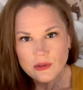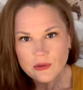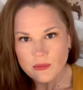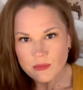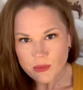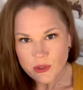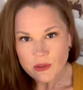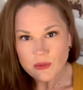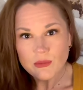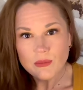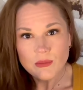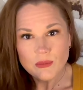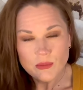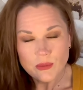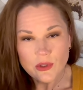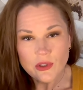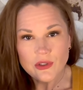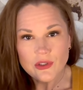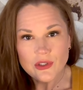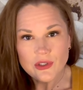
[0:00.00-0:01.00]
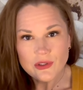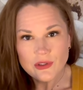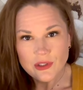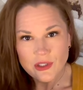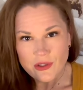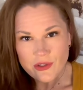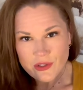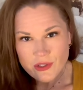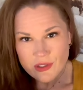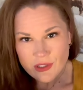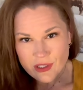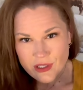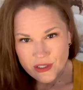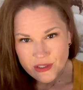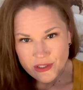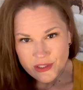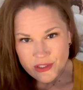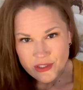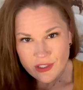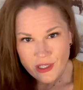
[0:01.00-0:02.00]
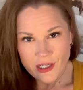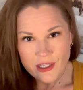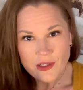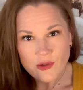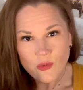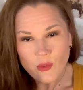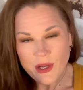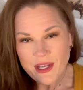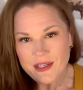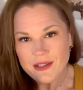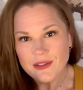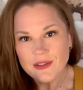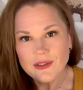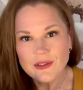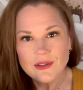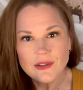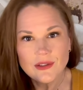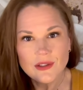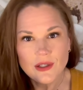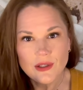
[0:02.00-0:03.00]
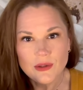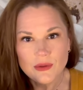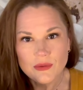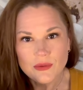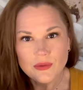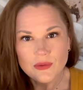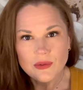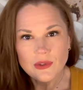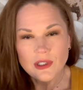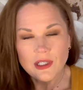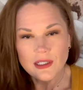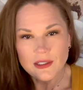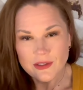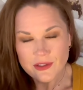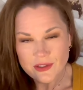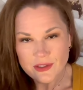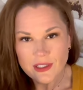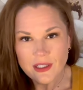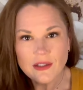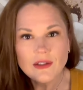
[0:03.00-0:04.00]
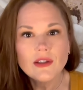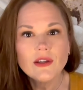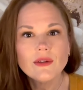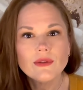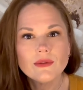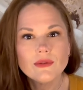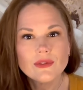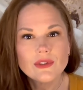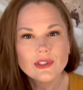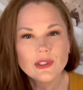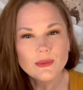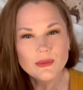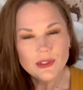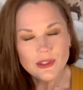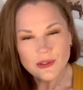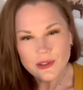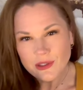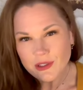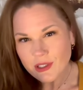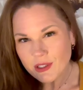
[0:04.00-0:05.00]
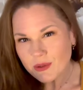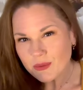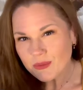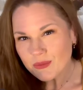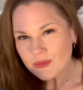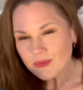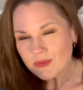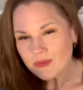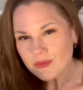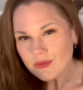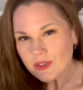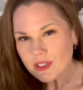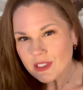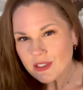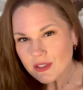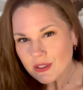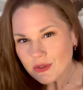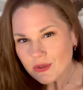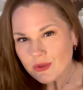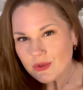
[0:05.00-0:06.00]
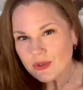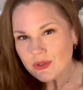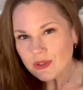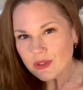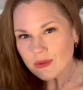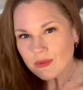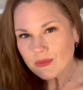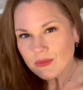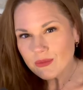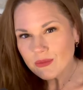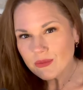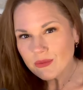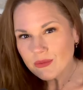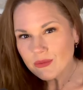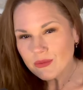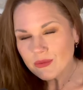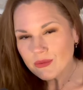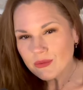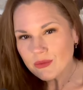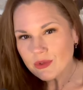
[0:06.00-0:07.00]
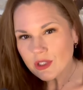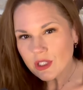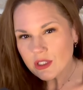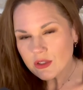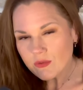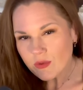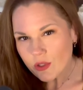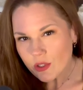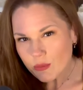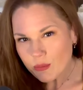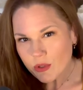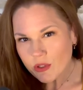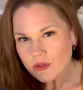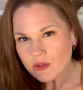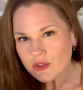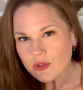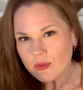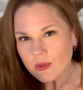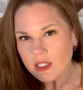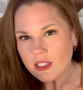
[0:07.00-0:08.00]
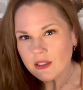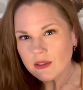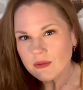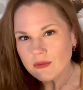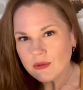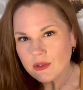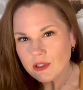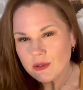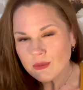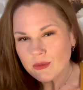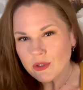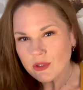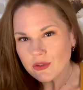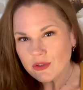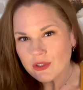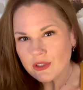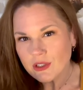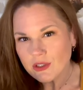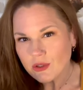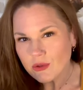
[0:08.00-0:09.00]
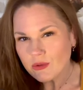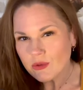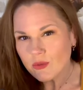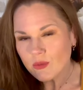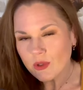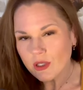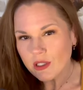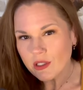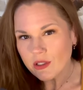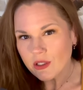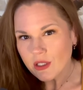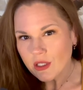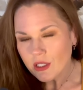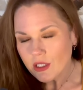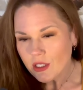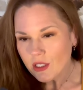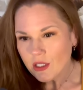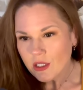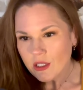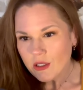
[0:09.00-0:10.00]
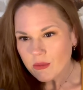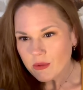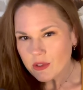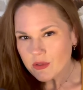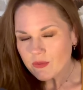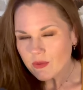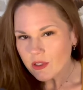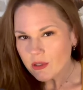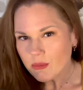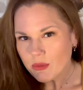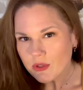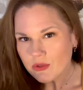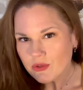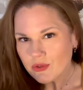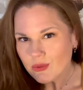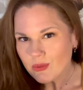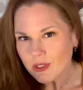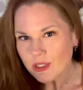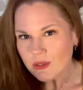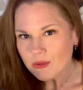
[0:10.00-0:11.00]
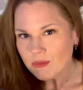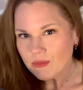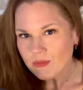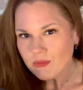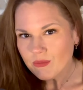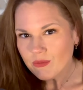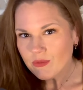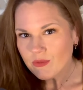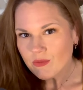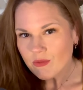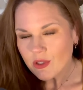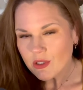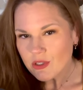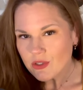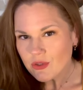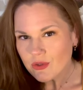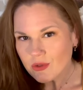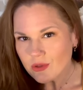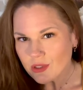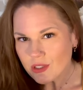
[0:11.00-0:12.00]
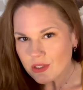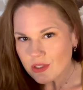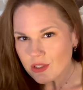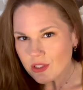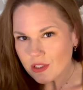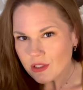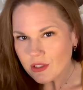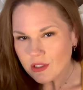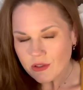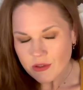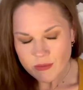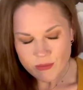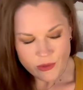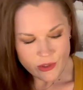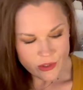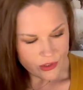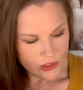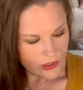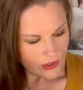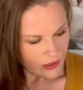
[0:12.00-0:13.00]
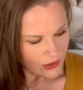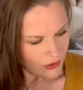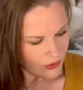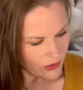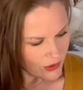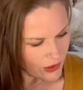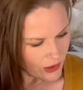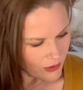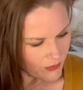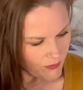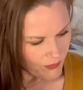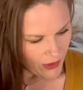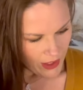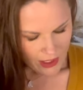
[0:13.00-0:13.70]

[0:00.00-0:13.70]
But March, there's a deciding weight of, I understand now, something like that. It's interesting. It's very punctuated in March, and I don't know why, but it's very punctuated. Very strong insight there in March. It's interesting.